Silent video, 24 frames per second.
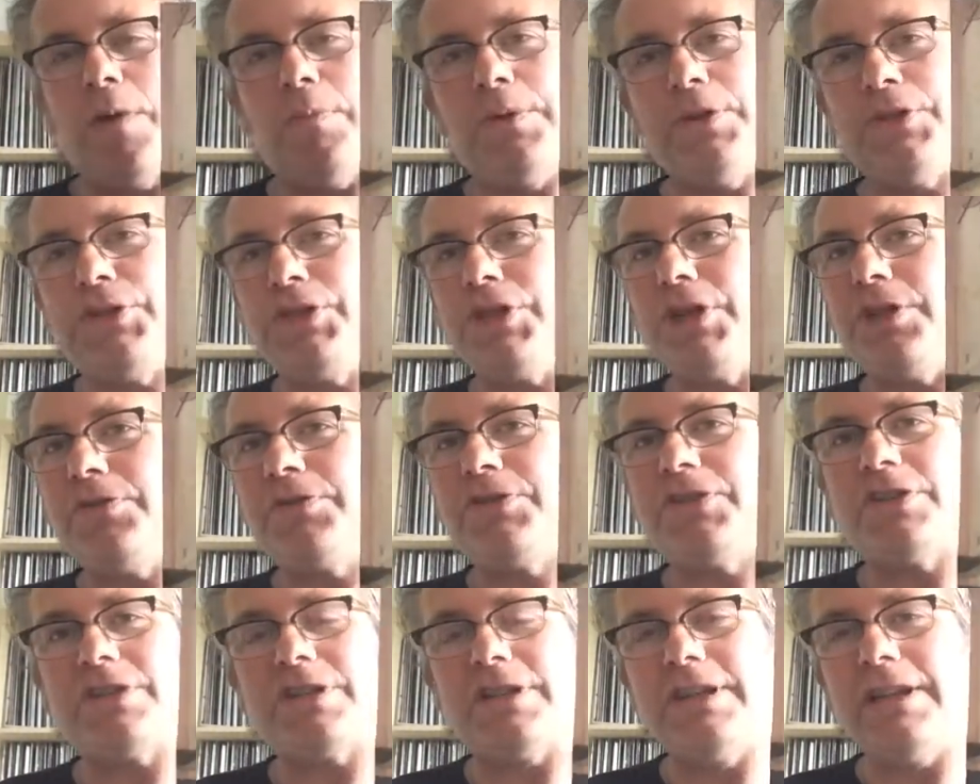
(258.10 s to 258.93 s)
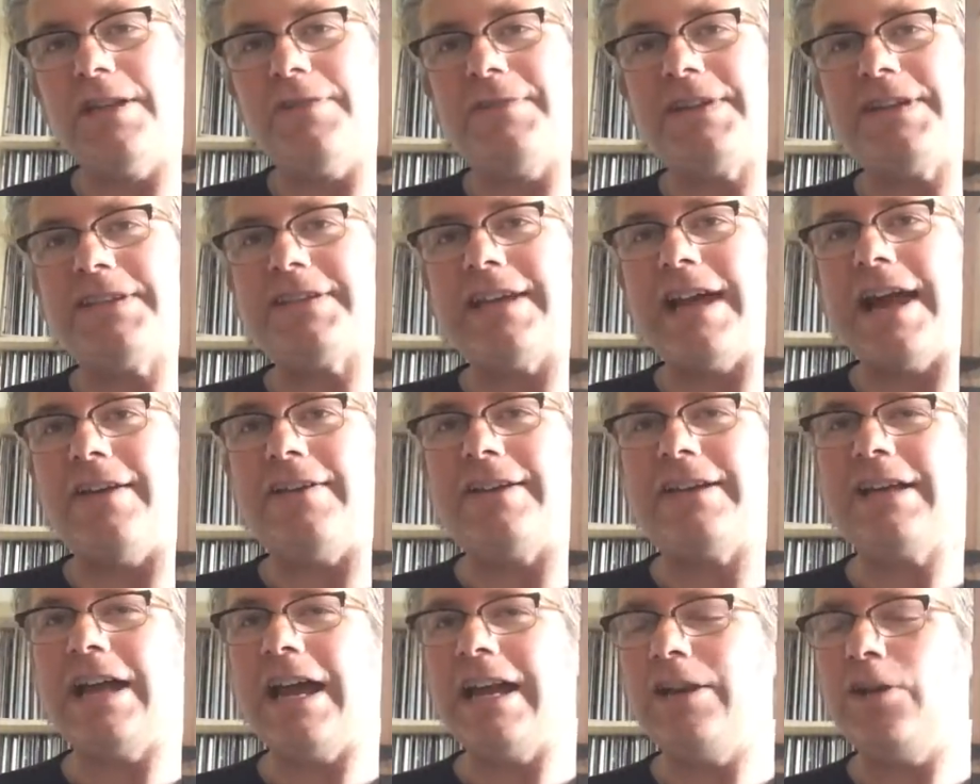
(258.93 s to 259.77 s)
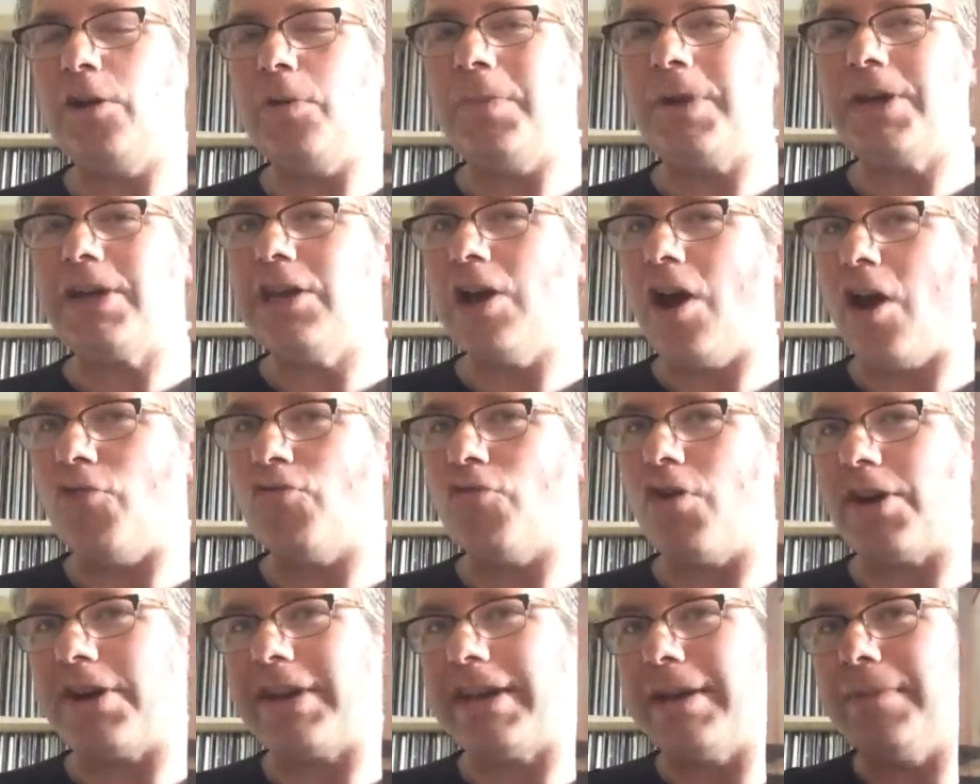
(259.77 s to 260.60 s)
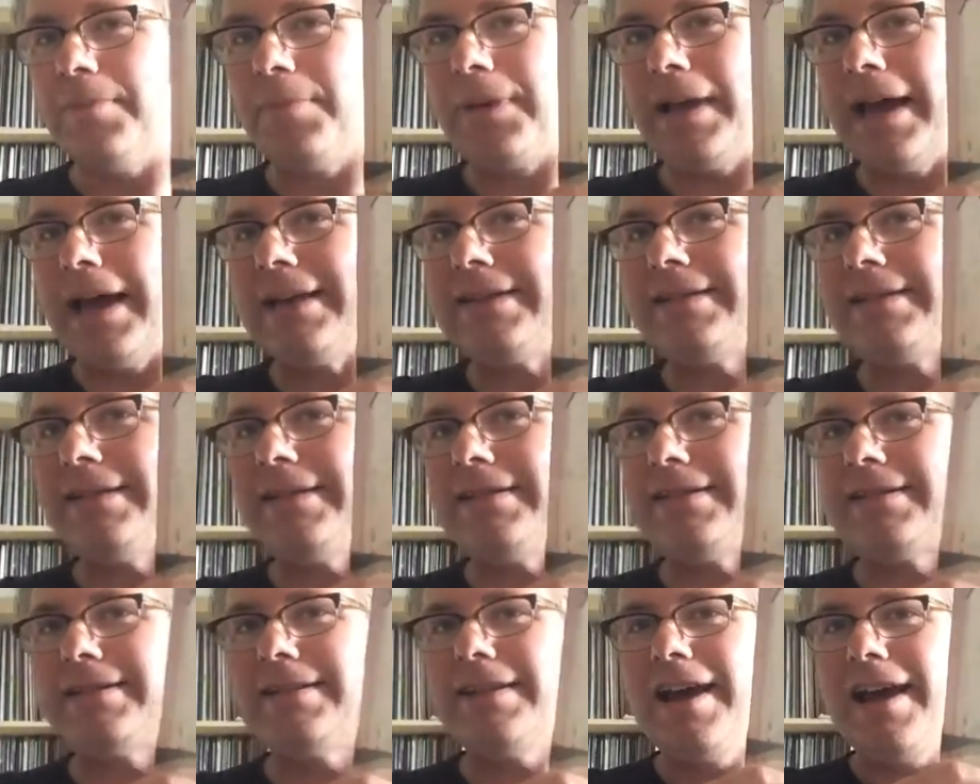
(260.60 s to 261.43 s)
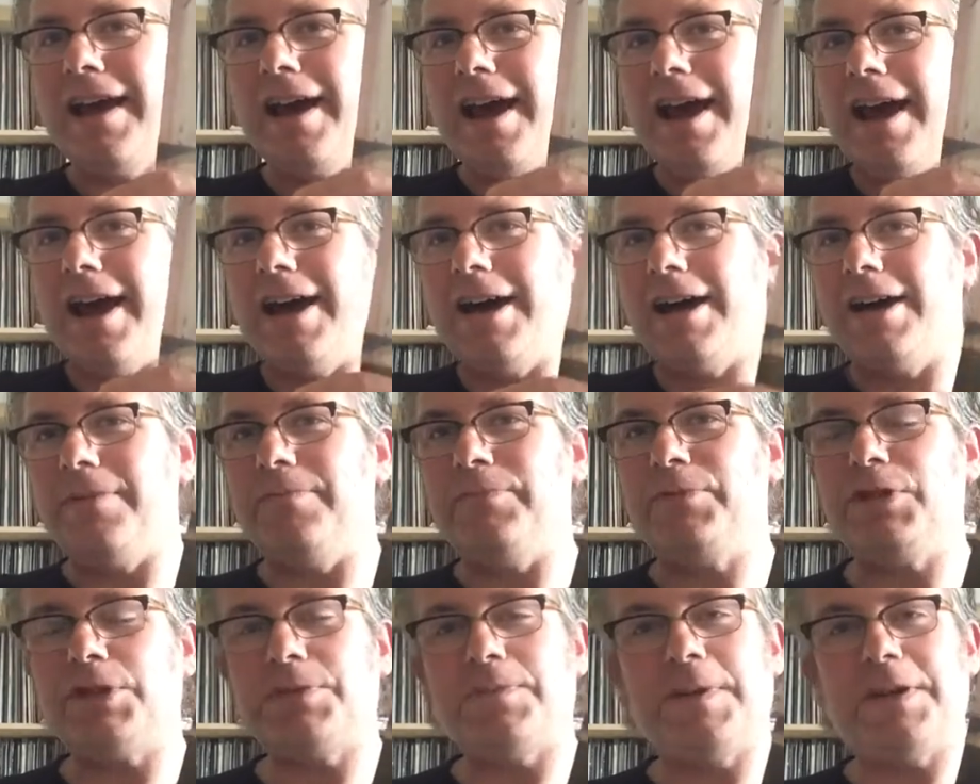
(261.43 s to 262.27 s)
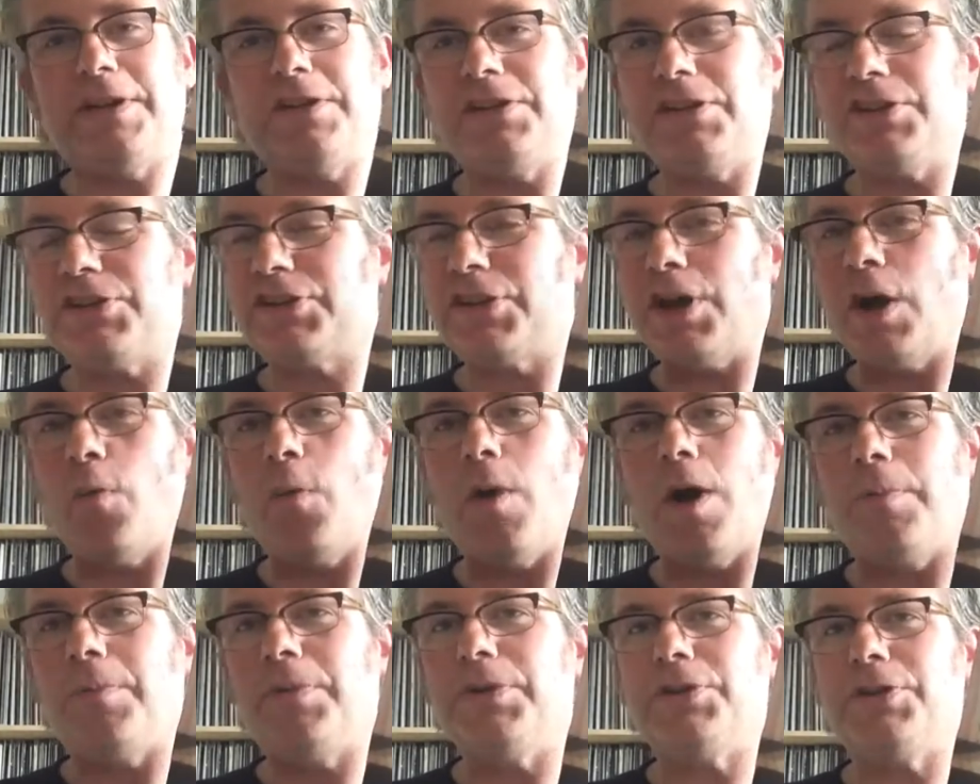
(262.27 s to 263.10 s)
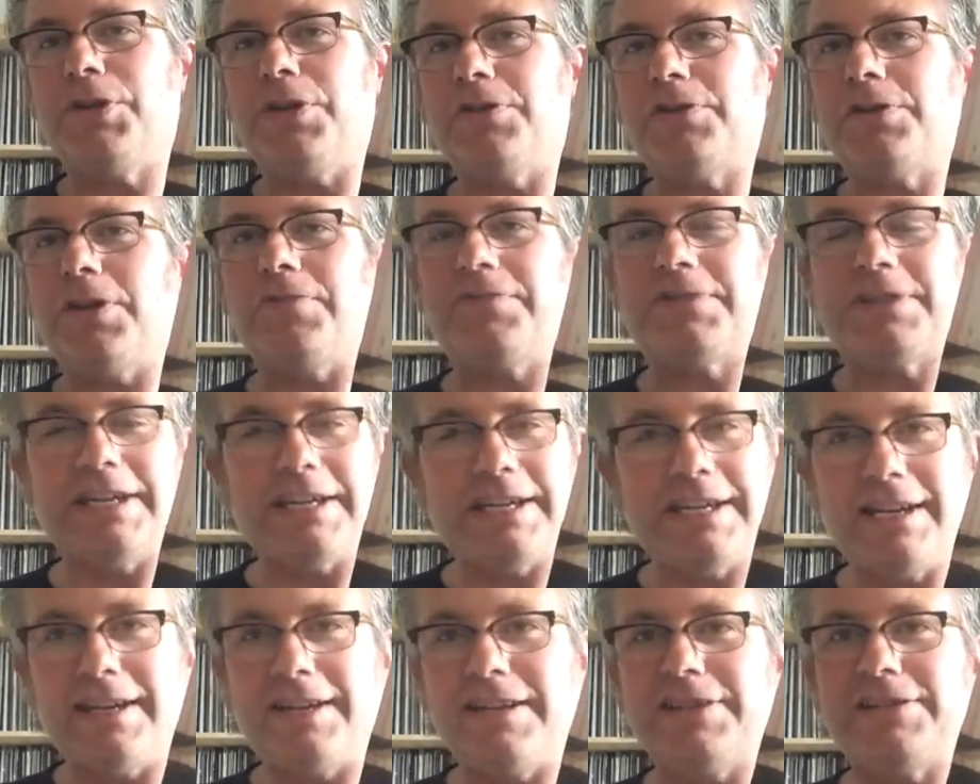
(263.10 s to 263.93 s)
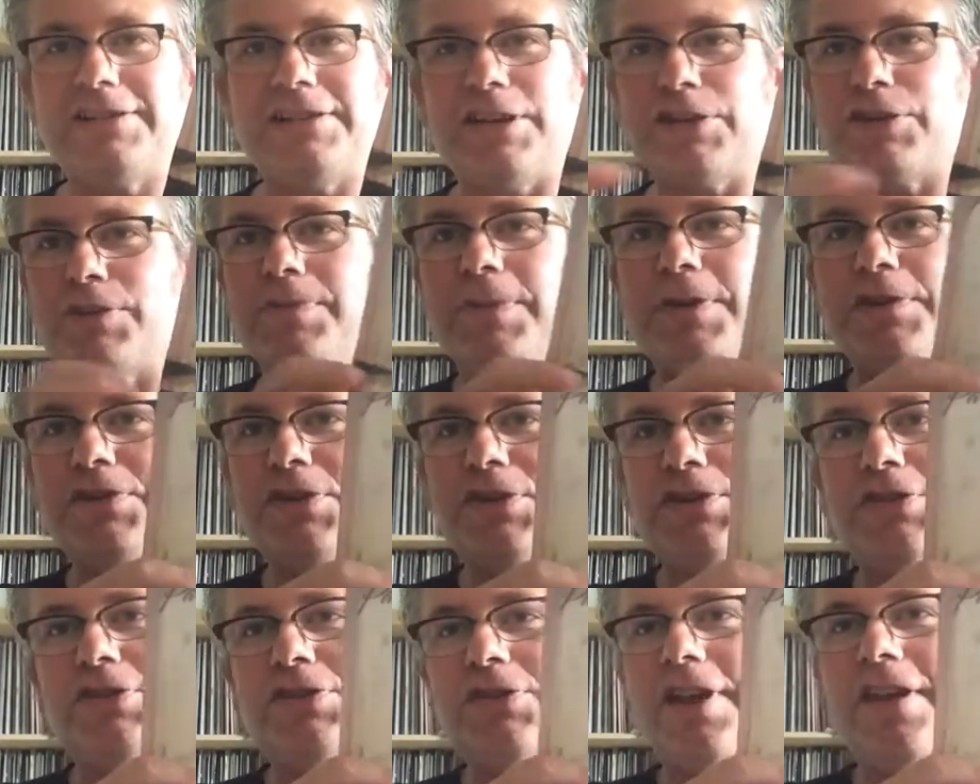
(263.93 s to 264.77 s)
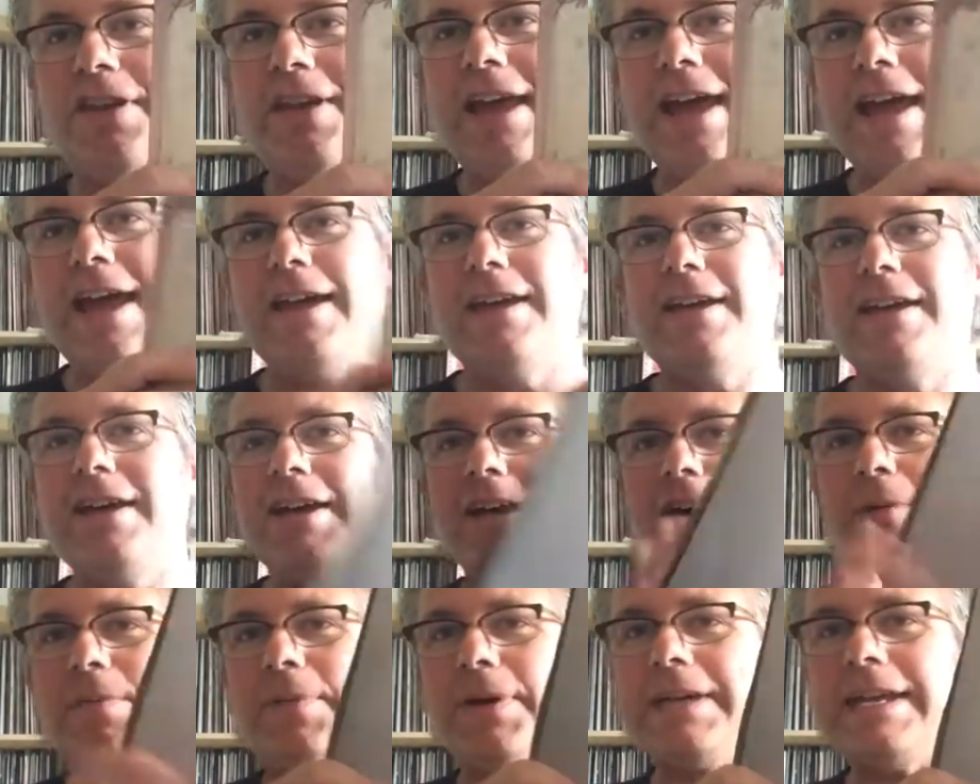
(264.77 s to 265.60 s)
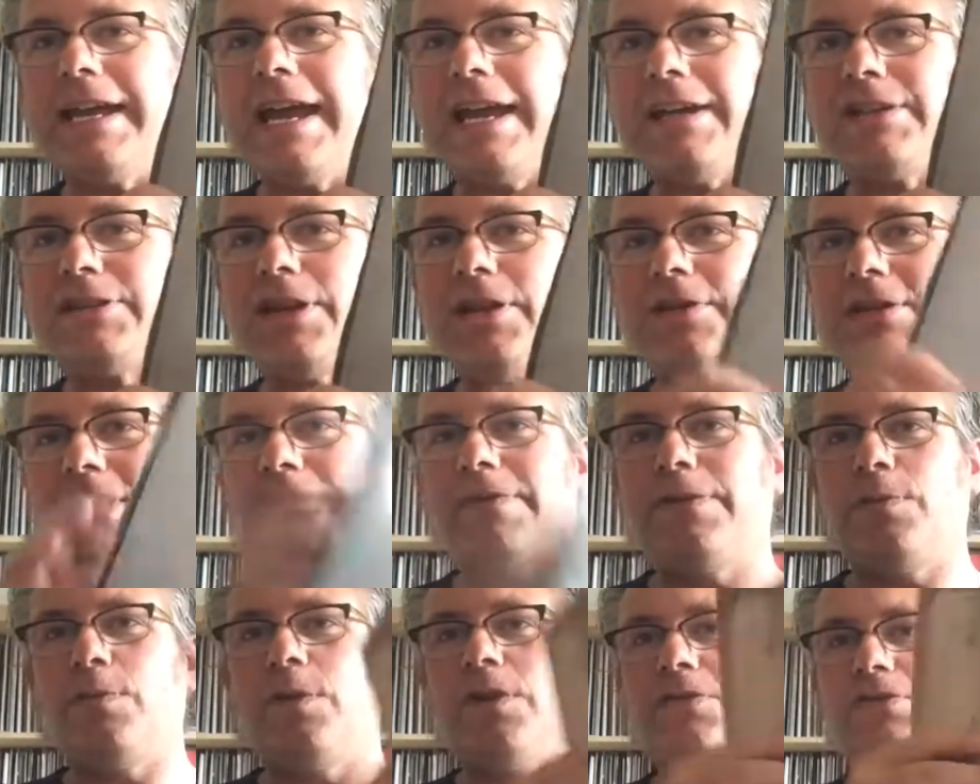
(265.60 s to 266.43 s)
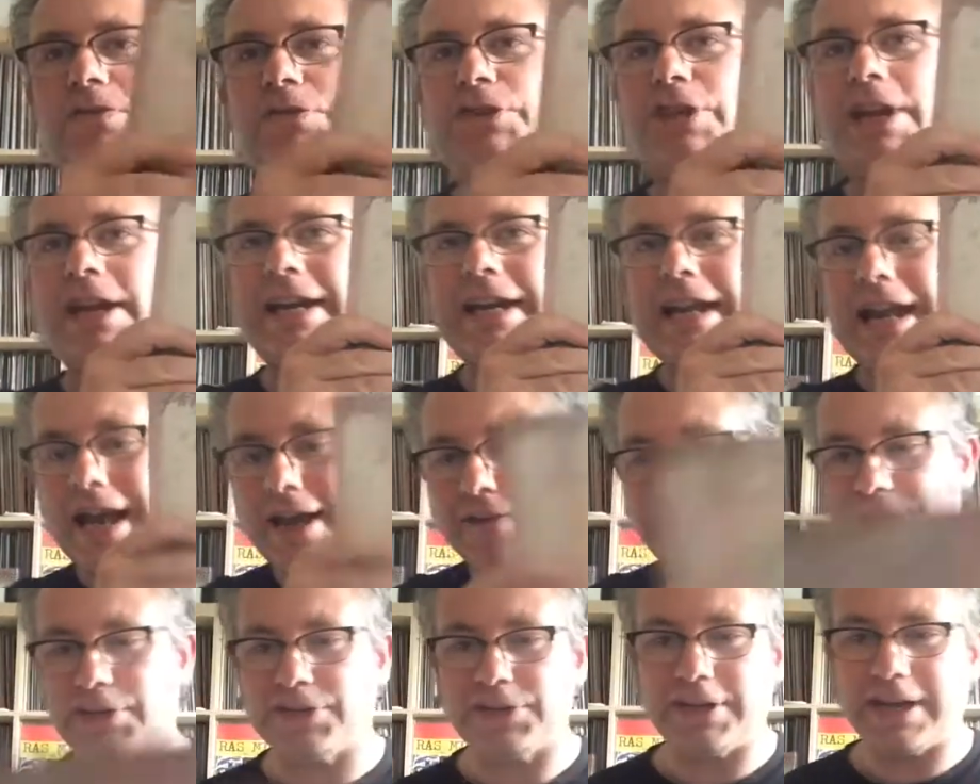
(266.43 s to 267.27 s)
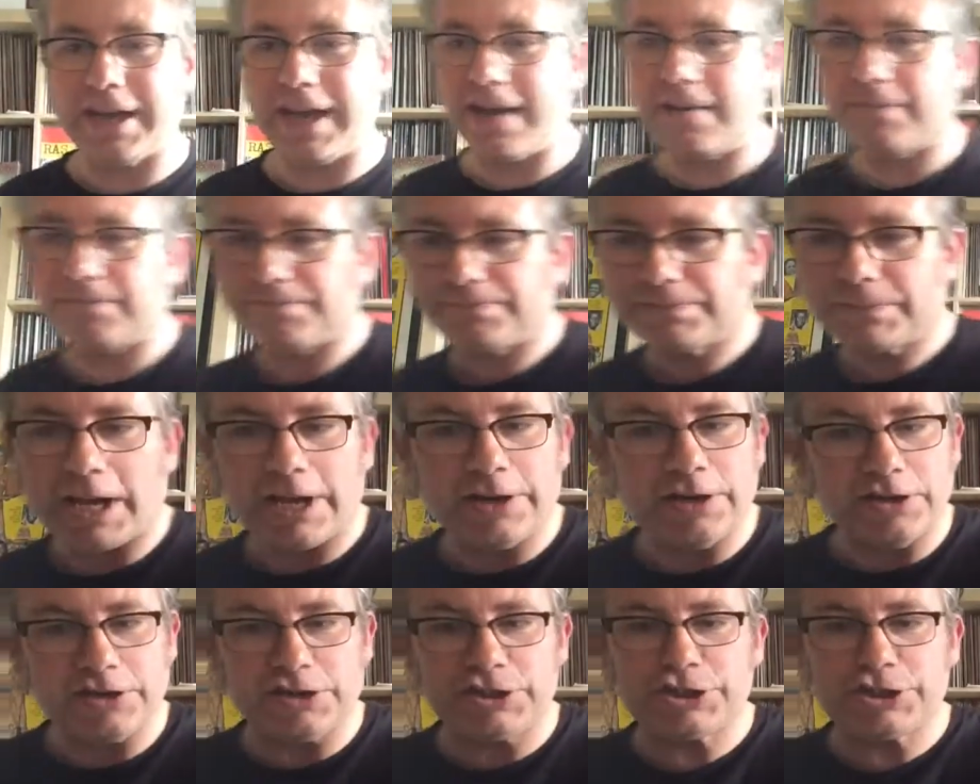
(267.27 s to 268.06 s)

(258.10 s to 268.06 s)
produced, just lovely sounding, a little bit yacht rocky in places, just because it's so well produced. Obviously killer session musicians on there, but yeah, so definitely worth checking out if you see it. Another